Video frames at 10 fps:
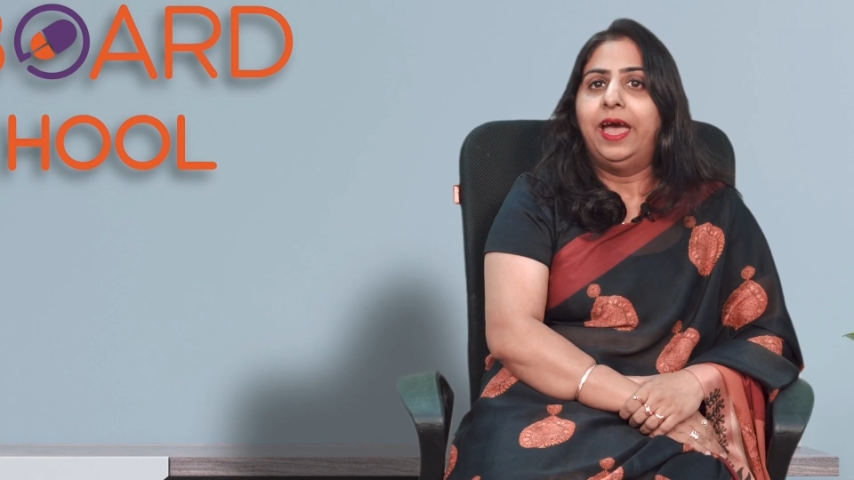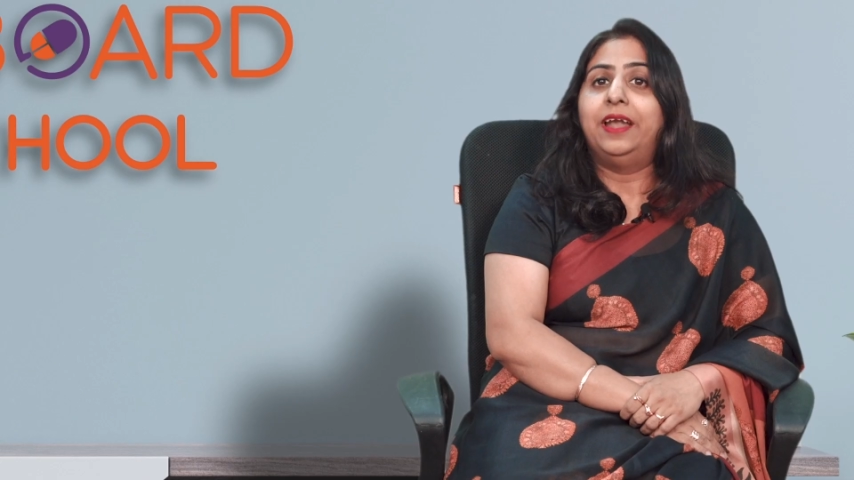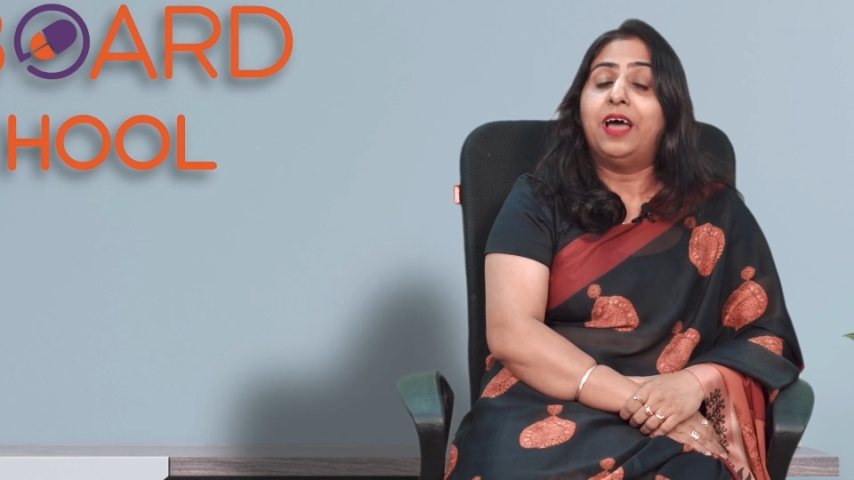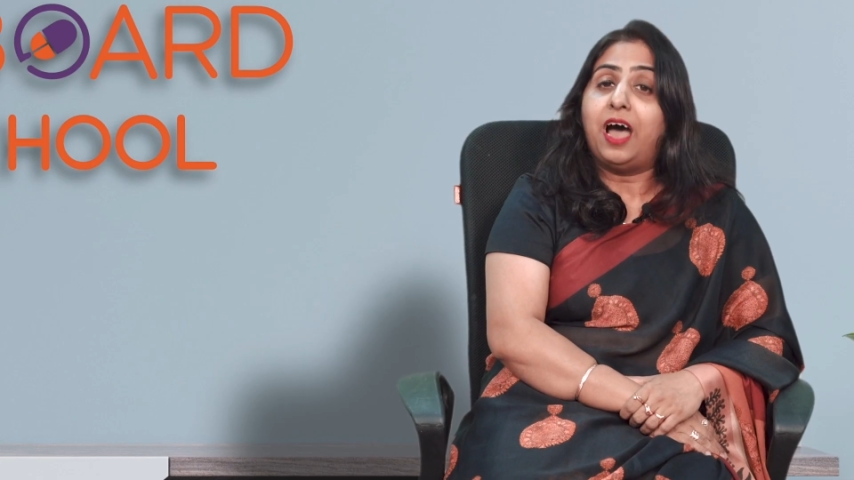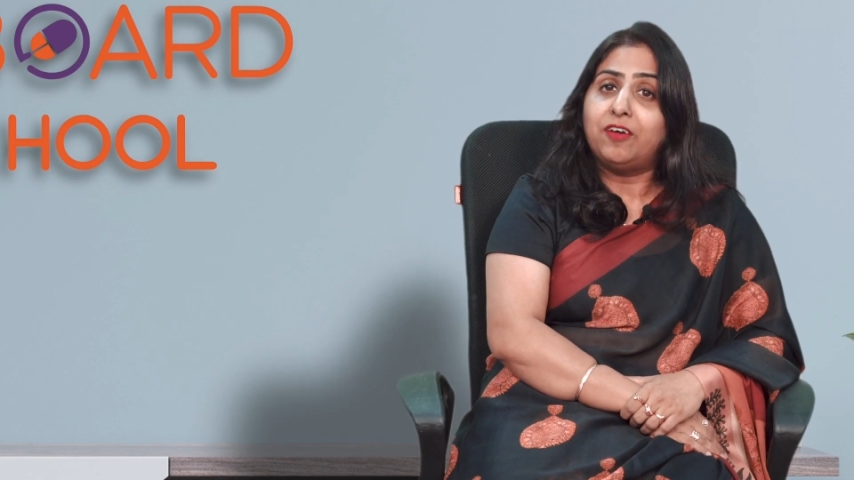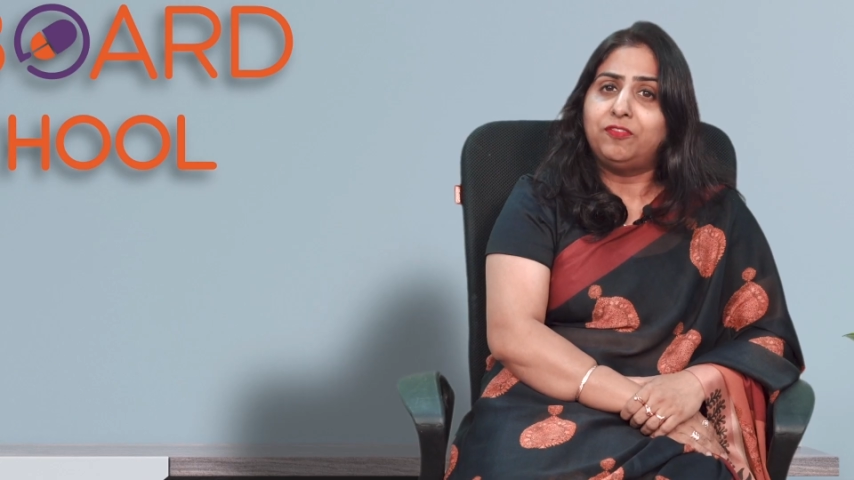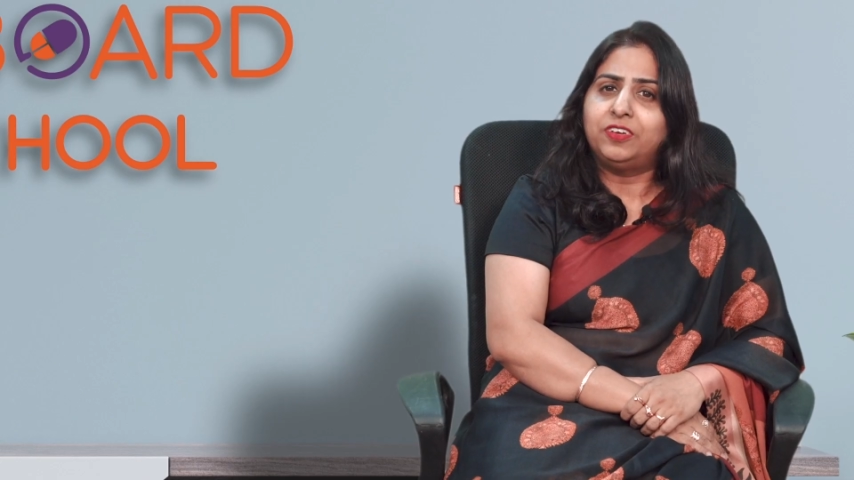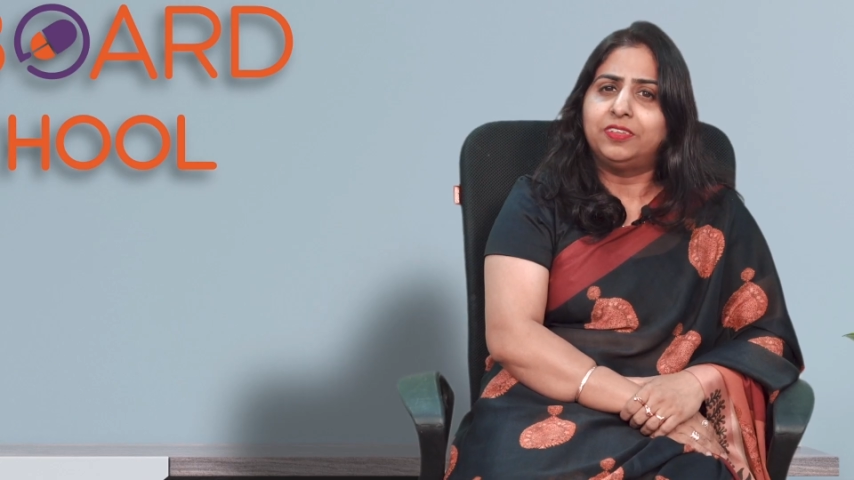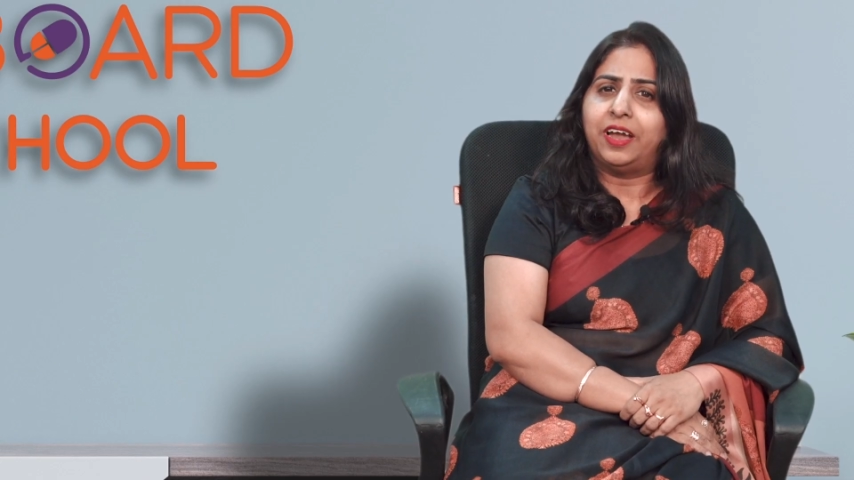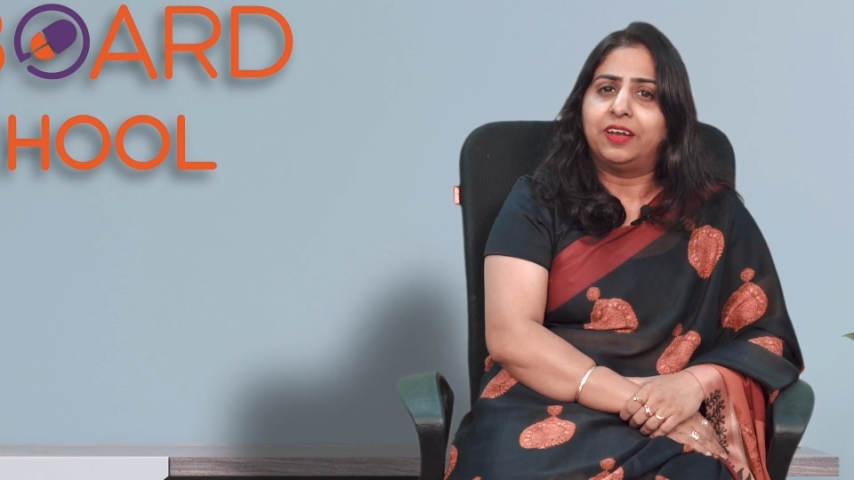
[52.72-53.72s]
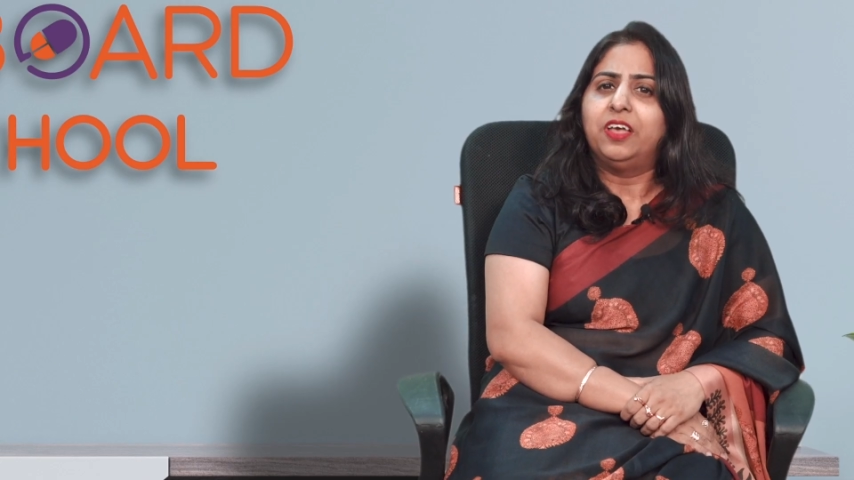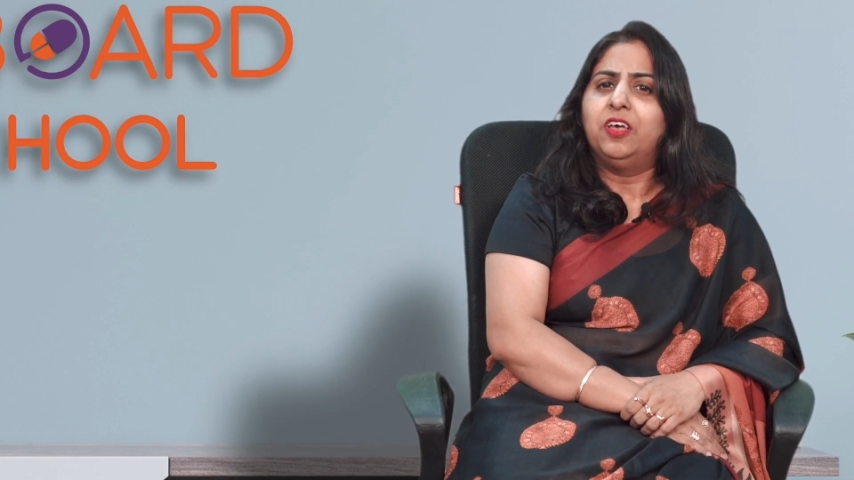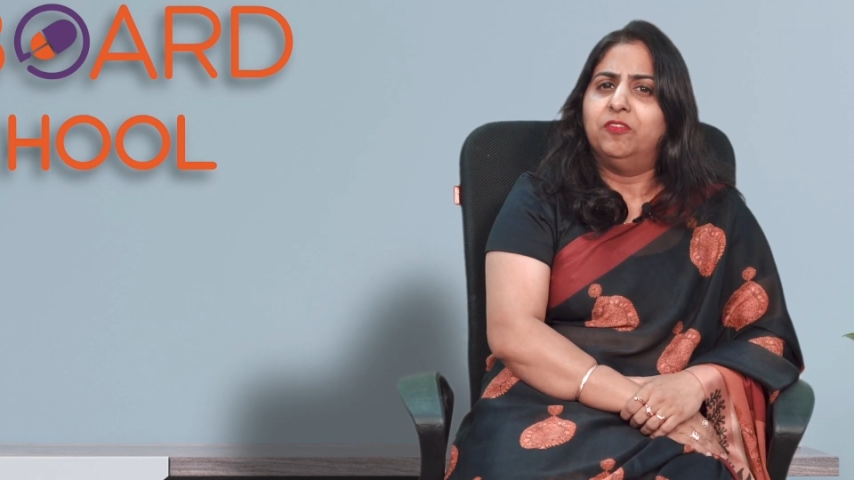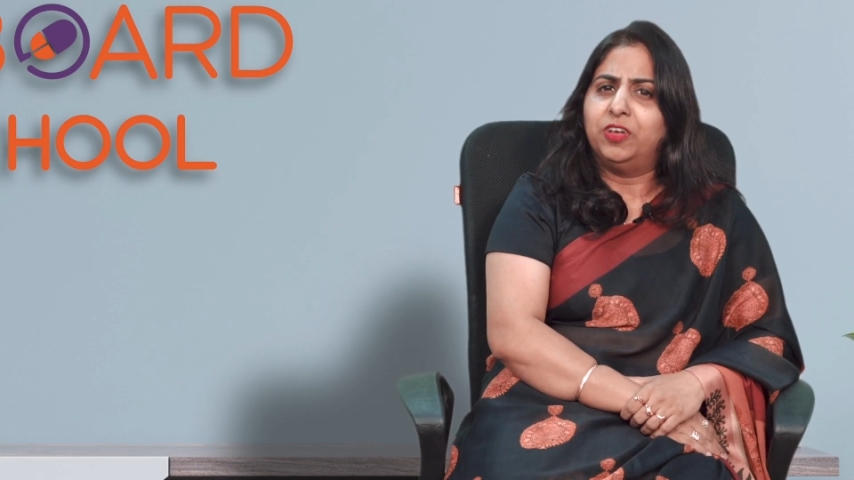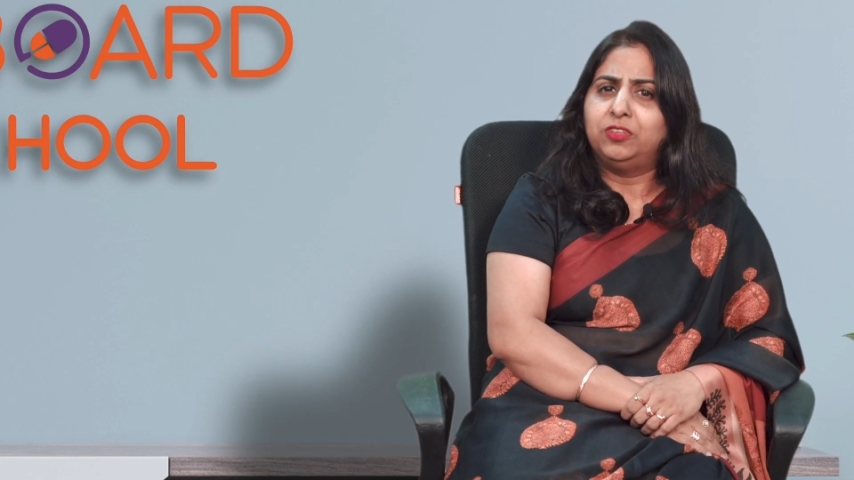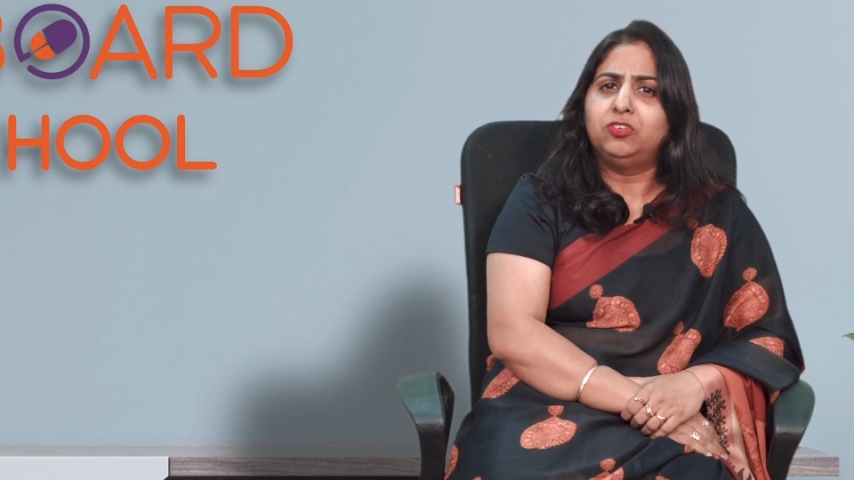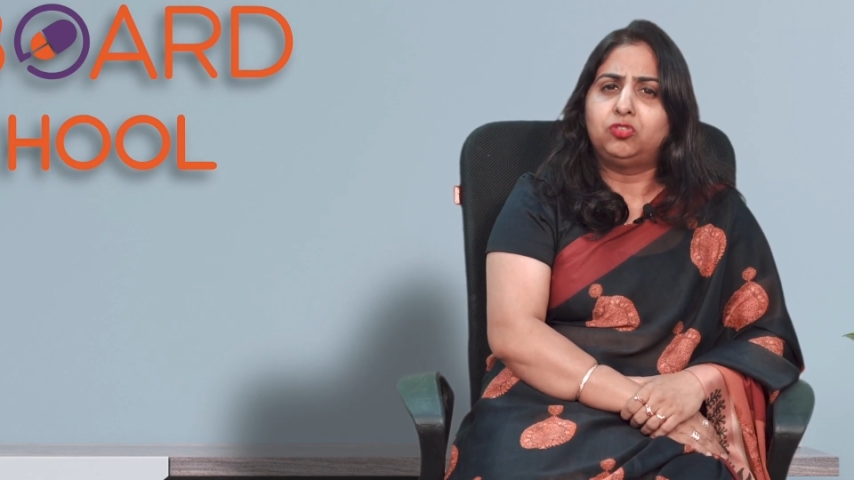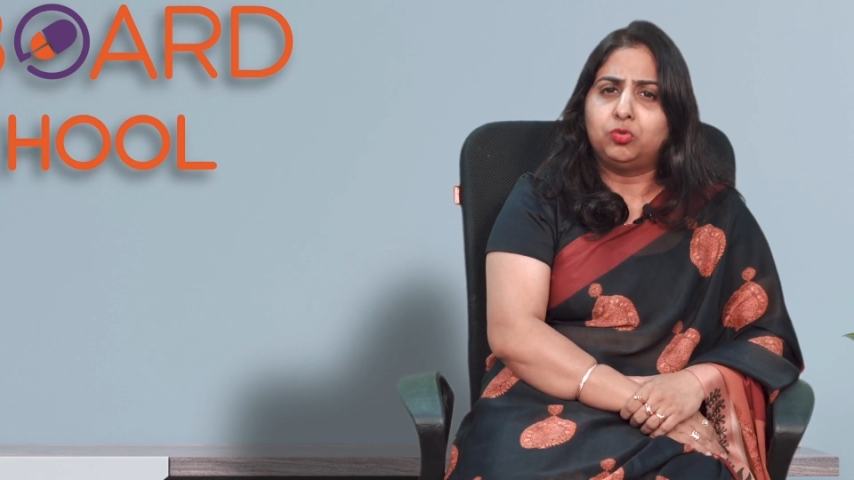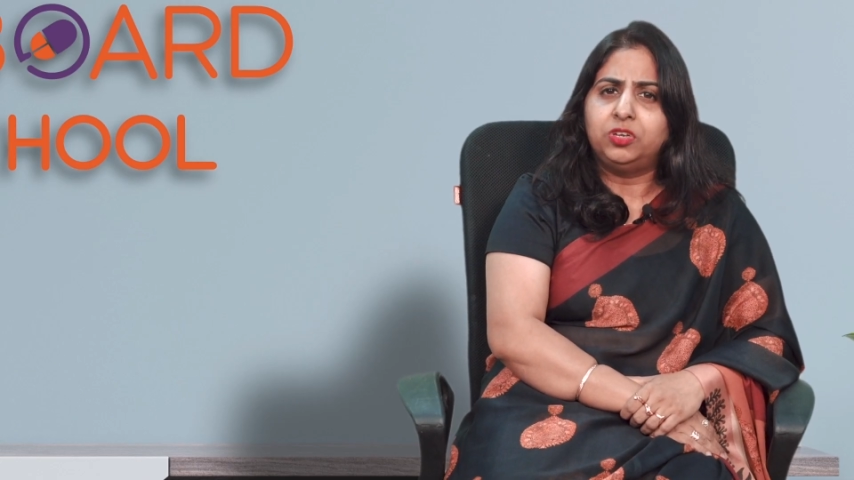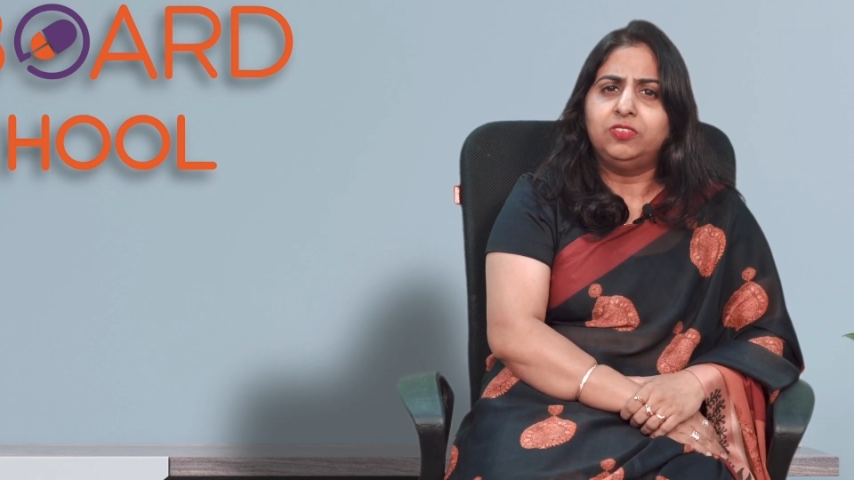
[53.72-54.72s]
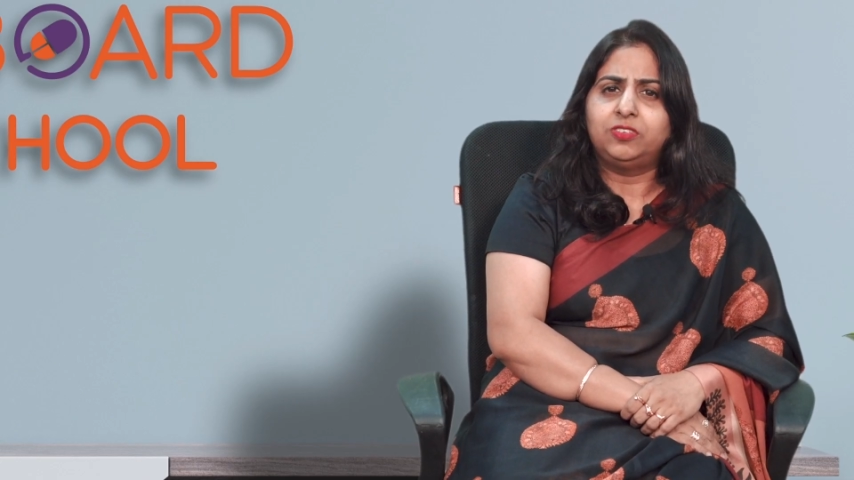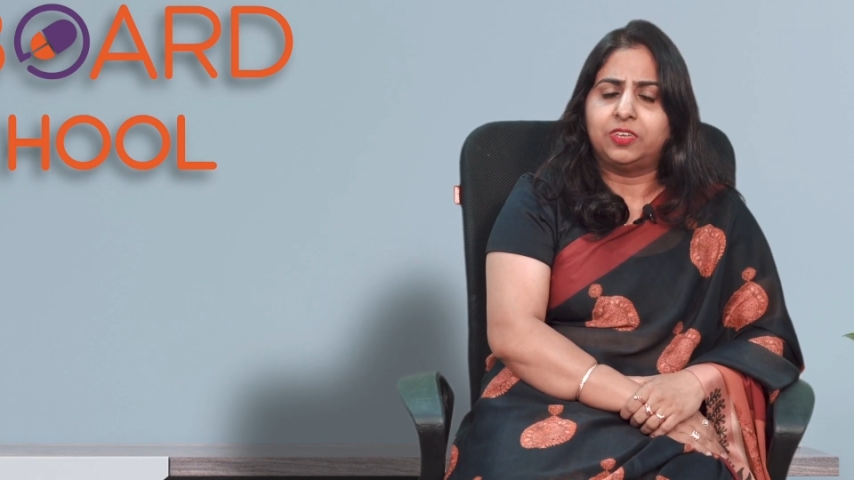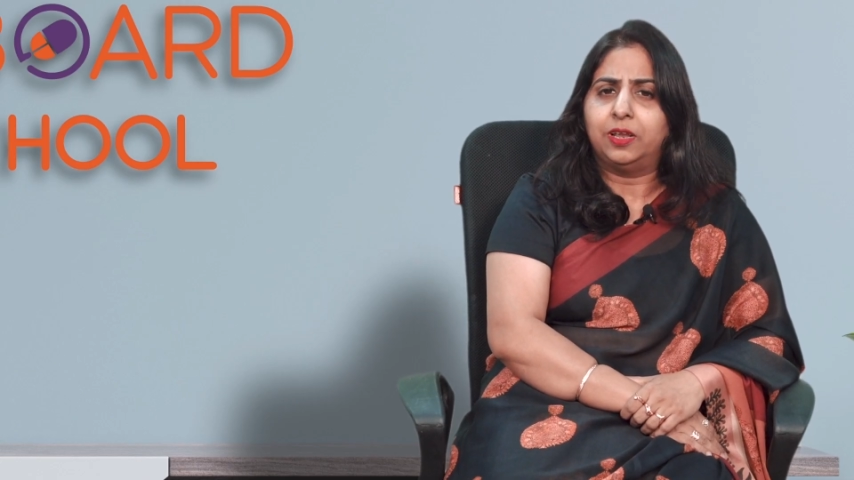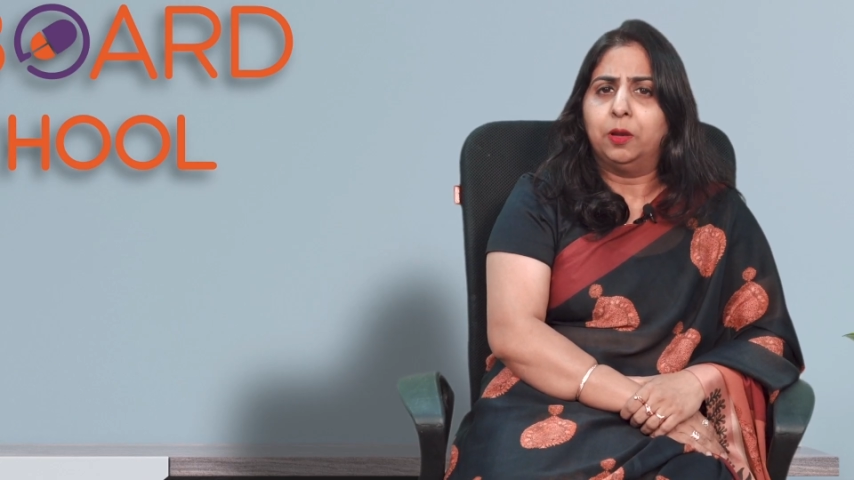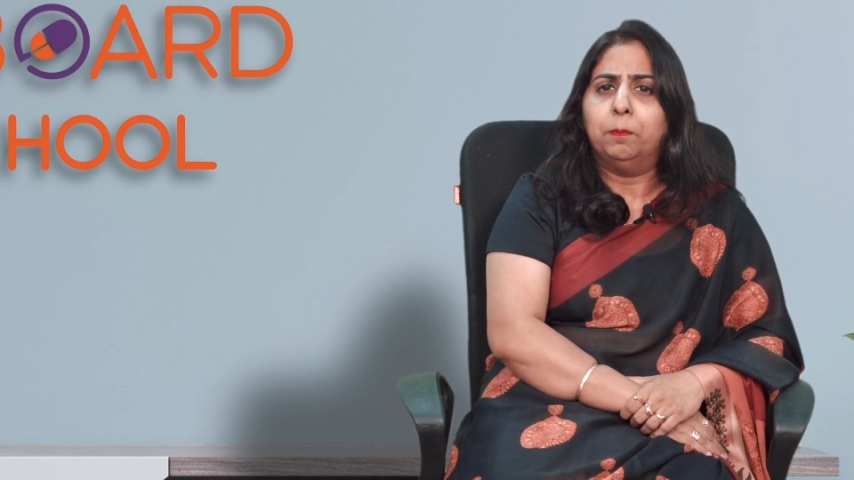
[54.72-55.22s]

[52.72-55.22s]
And after that, when the students tell,